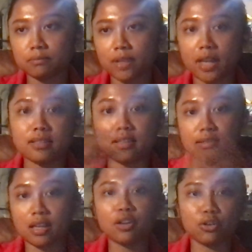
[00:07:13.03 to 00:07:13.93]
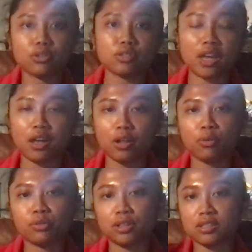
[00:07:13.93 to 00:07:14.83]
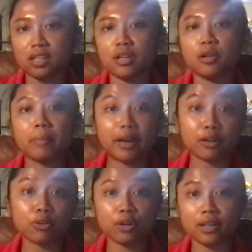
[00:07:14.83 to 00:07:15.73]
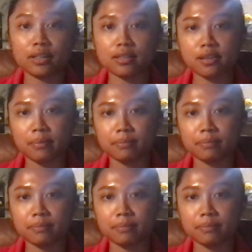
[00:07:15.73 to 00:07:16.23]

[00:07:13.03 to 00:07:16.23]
as a single cell or a single microorganism.